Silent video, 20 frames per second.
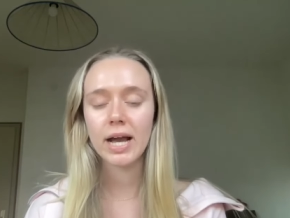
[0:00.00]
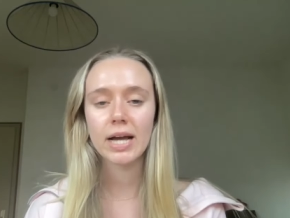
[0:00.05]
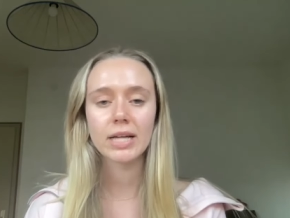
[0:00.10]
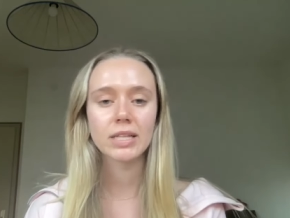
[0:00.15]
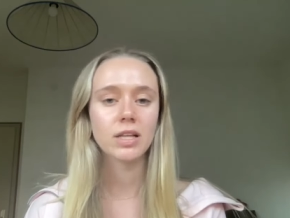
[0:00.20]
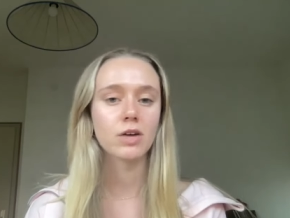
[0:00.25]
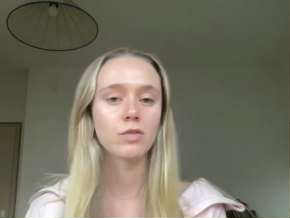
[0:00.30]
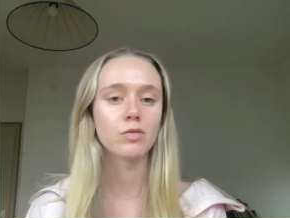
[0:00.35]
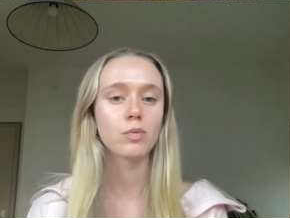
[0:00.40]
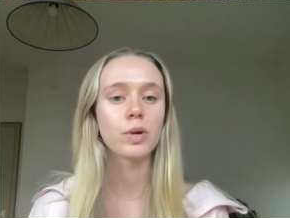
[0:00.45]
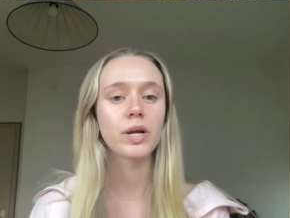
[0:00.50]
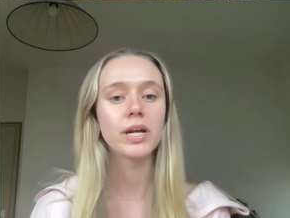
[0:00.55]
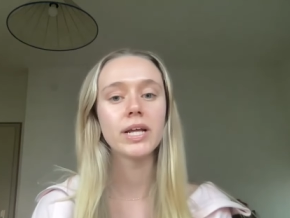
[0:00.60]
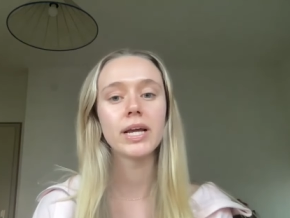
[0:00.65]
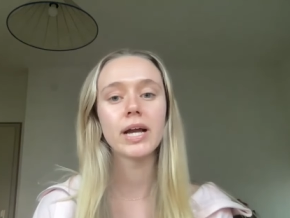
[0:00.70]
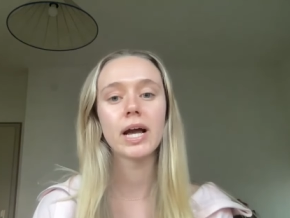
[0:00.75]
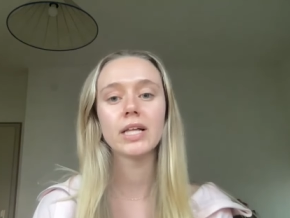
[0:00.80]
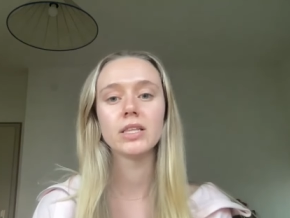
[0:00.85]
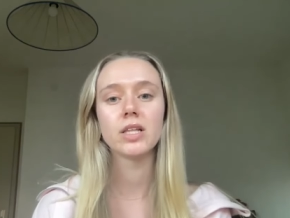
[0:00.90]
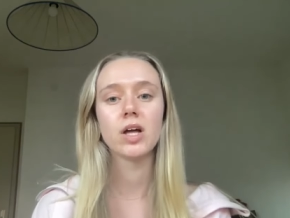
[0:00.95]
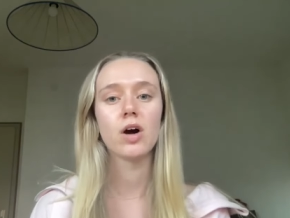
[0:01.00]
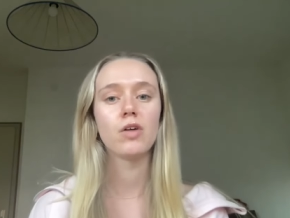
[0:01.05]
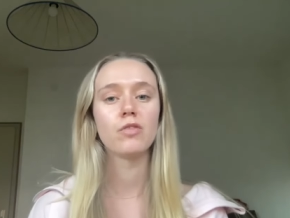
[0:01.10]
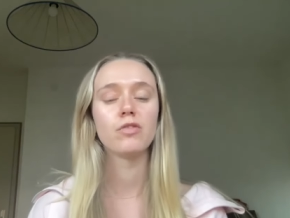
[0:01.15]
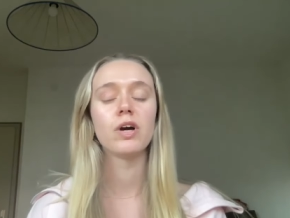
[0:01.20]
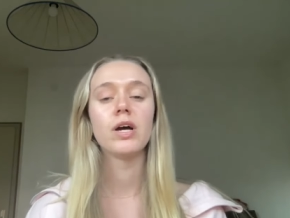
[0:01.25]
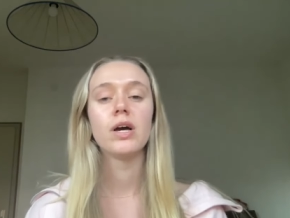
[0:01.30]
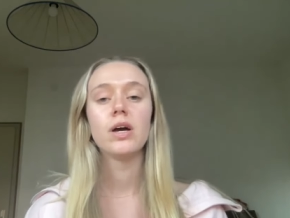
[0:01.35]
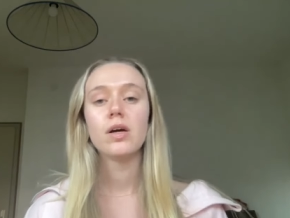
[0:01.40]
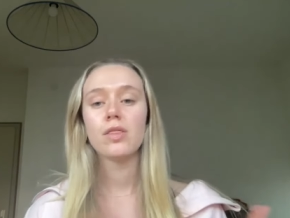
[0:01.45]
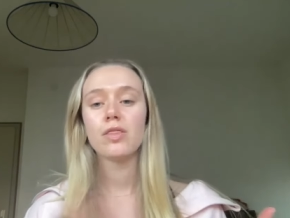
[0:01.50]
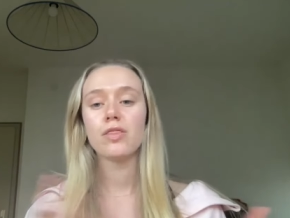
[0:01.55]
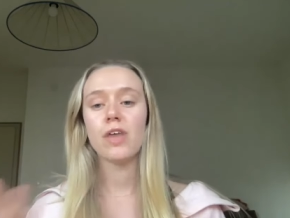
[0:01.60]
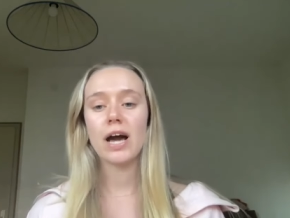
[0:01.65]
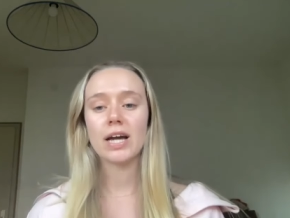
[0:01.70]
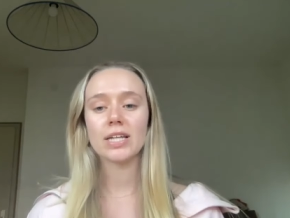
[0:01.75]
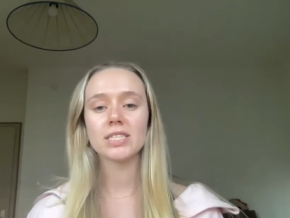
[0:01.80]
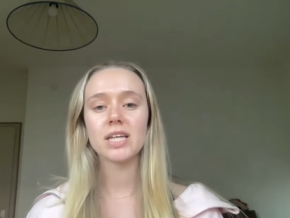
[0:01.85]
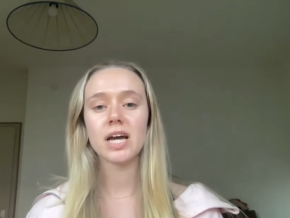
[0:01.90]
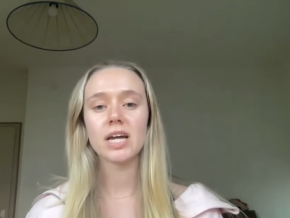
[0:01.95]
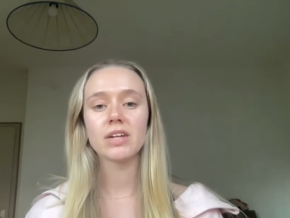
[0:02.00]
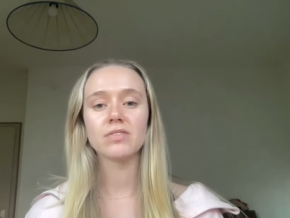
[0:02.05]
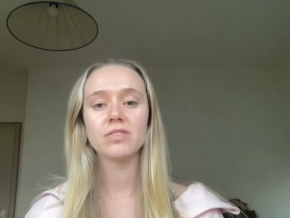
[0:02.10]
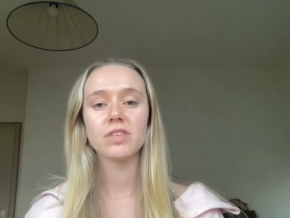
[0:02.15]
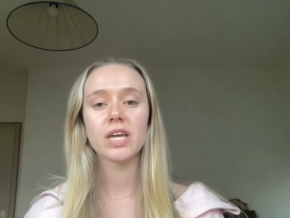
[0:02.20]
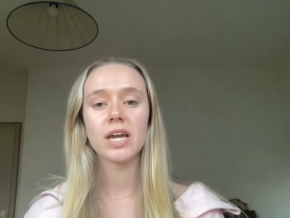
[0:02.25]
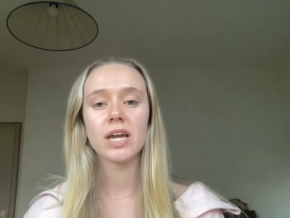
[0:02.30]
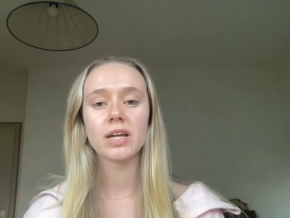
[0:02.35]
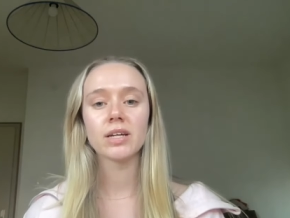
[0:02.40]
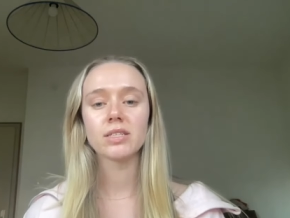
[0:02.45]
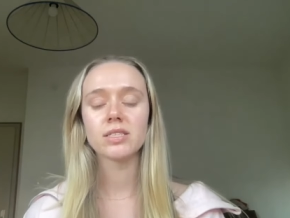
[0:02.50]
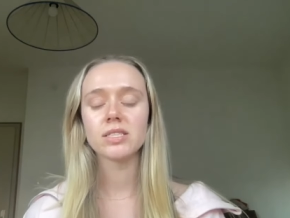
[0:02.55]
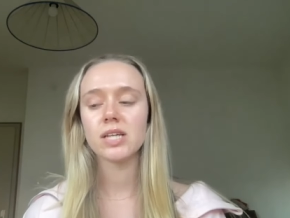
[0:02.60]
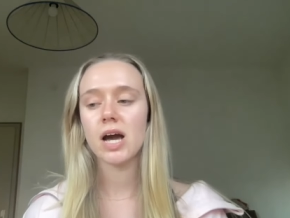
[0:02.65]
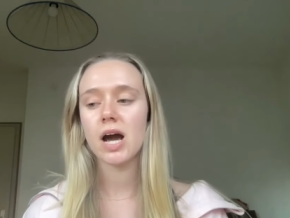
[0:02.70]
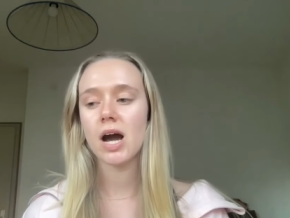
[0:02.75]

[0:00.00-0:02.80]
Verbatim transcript: I love reading, I love that side of things.